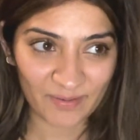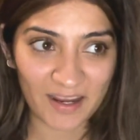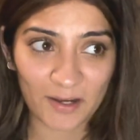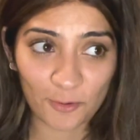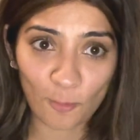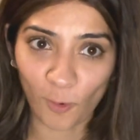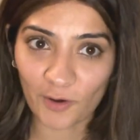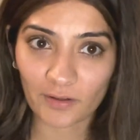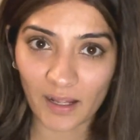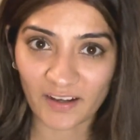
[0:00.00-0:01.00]
I do want
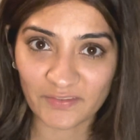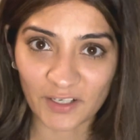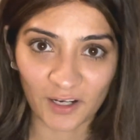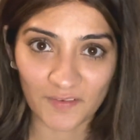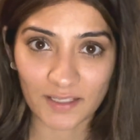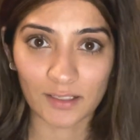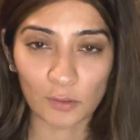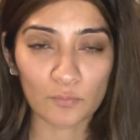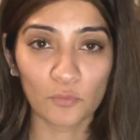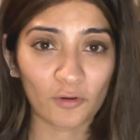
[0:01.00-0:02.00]
to have curves and
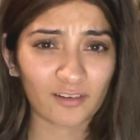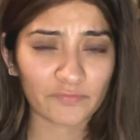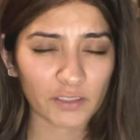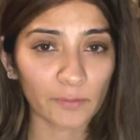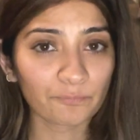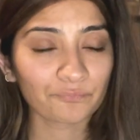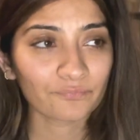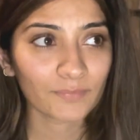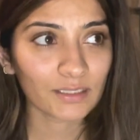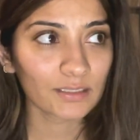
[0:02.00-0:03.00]
look more of a
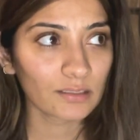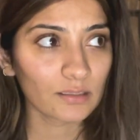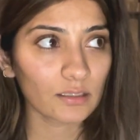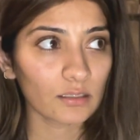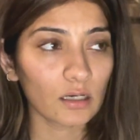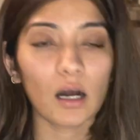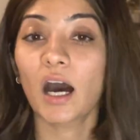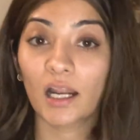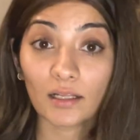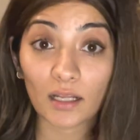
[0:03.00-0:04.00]

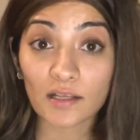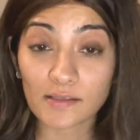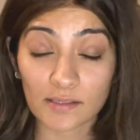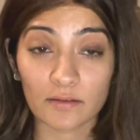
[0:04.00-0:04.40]
hourglass.